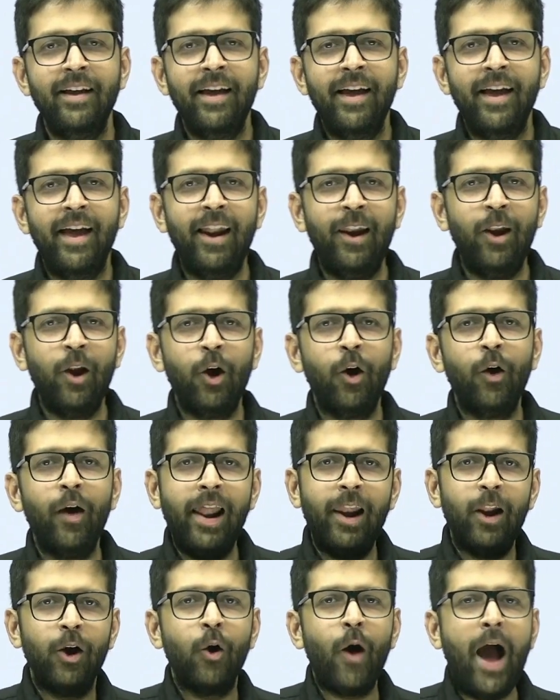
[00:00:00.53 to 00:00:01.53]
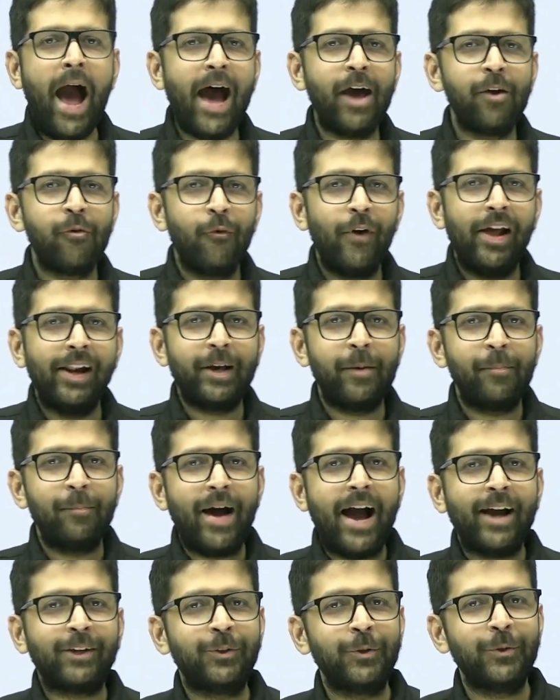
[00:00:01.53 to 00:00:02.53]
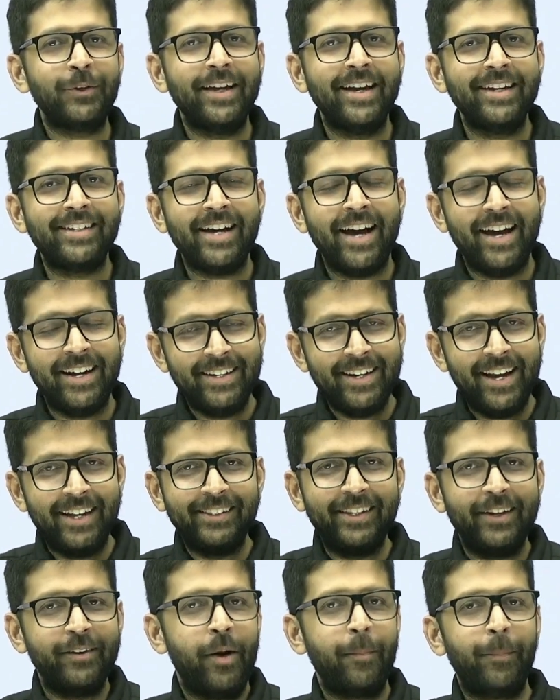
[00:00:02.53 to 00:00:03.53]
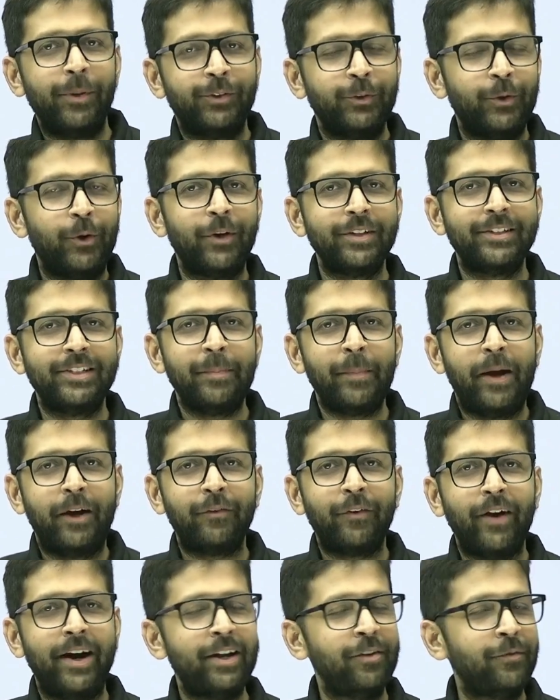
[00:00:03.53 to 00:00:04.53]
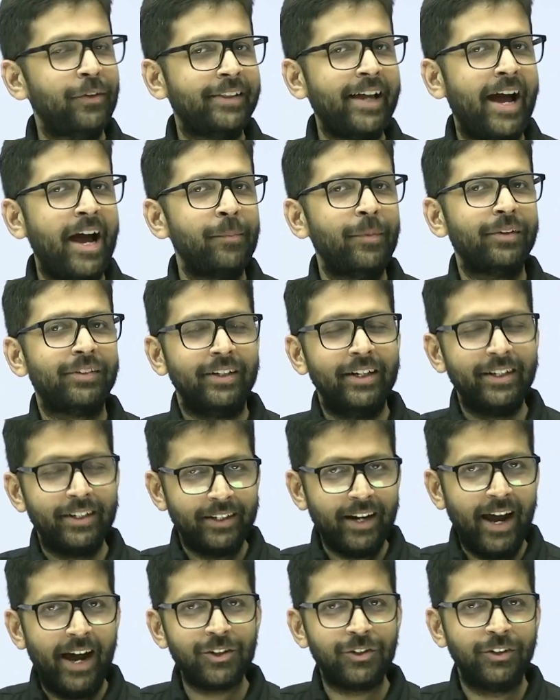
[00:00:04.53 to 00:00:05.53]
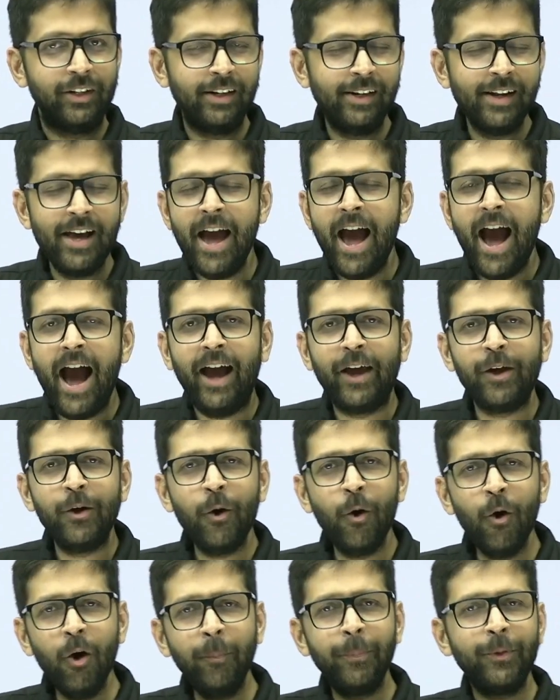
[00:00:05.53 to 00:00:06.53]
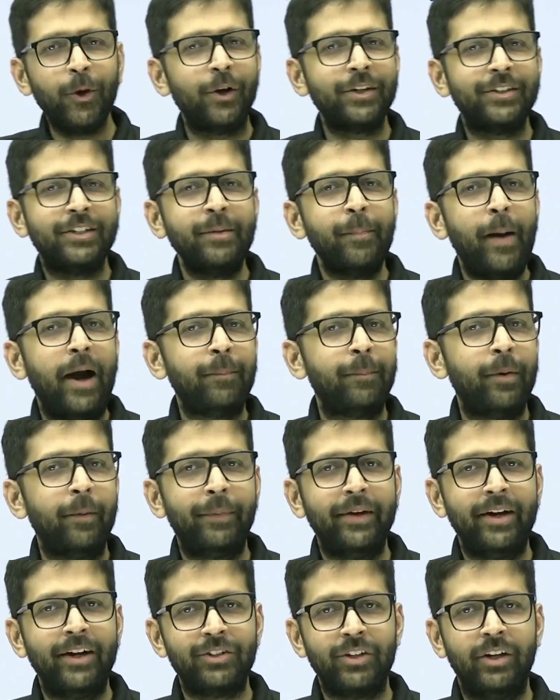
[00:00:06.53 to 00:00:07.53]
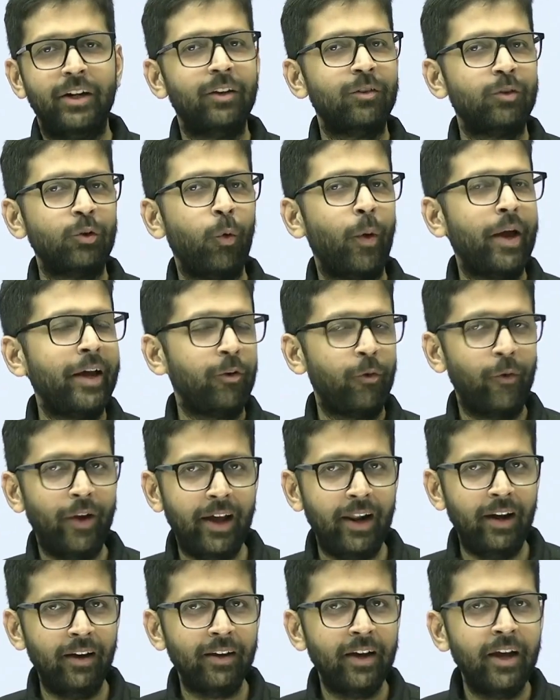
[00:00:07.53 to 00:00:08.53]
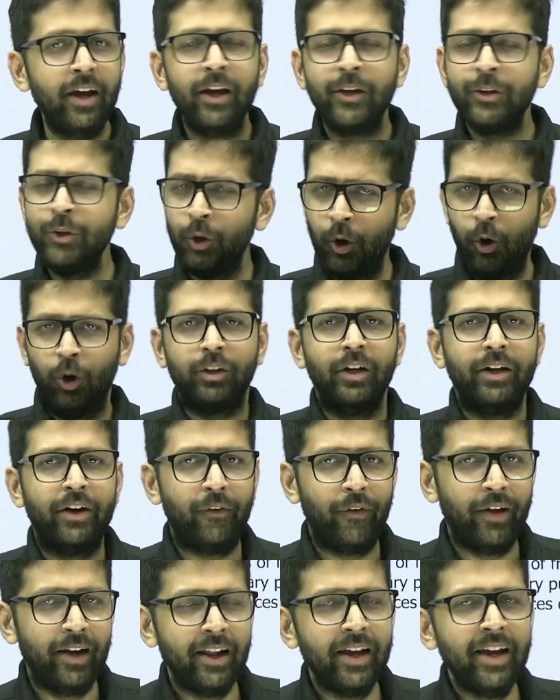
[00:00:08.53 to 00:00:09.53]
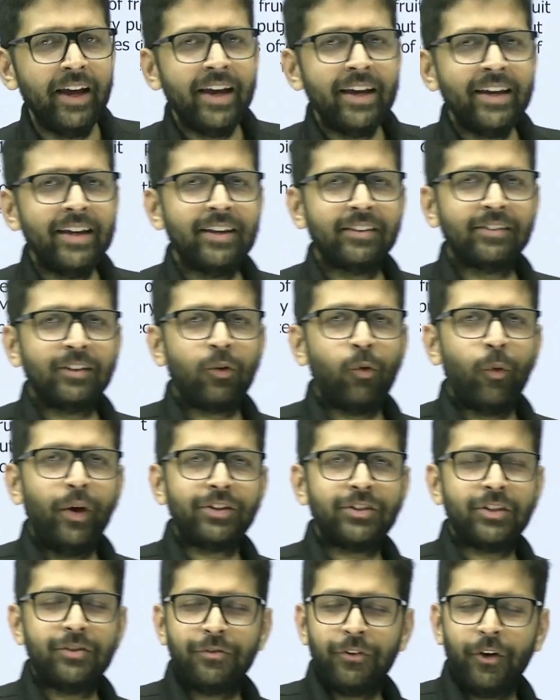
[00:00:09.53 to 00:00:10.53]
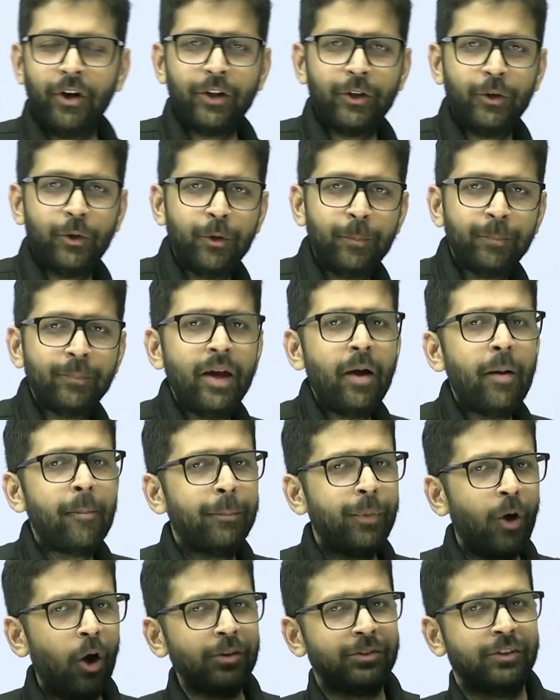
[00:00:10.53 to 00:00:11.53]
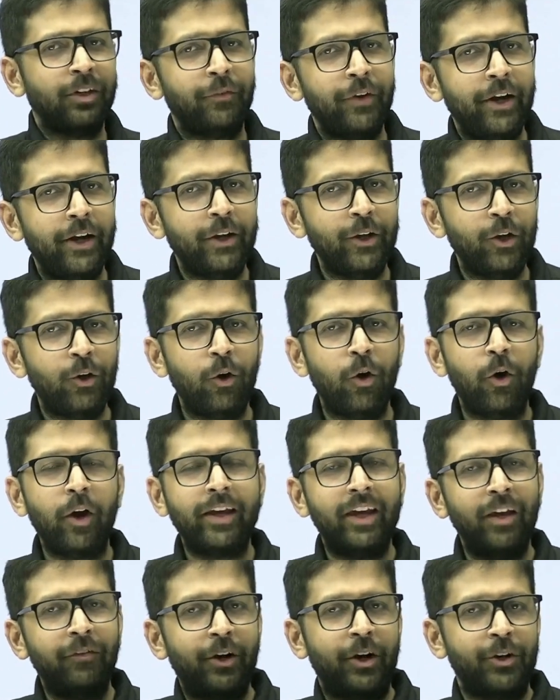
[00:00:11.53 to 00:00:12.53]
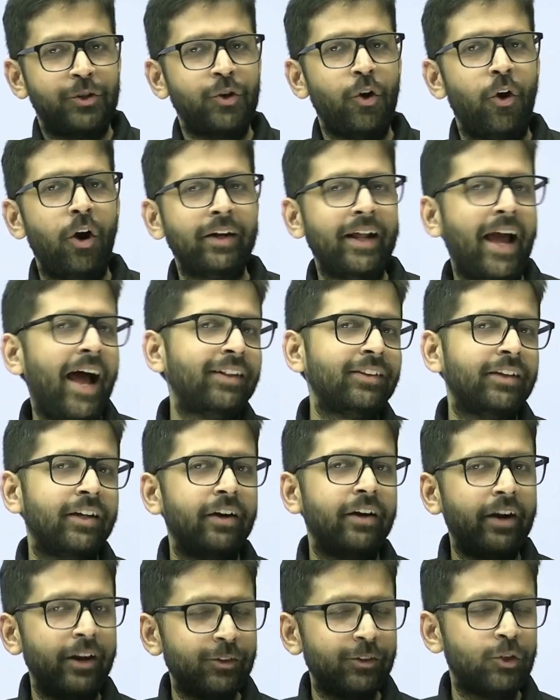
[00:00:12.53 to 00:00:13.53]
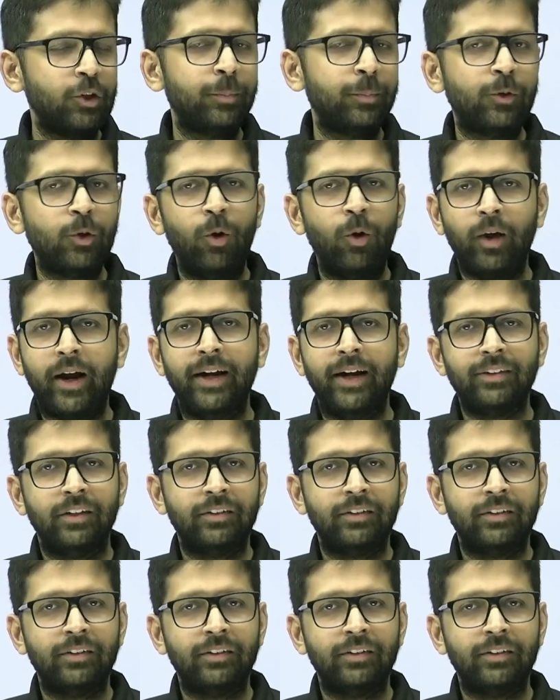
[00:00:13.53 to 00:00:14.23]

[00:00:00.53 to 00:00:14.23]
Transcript: Hello, hello, and welcome back to yet another episode on GMAT Friday with IMS International. I hope your GMAT preparation is going well. You know the drill. Here's the question for you. Pause the video, give it a shot, and then resume to look at the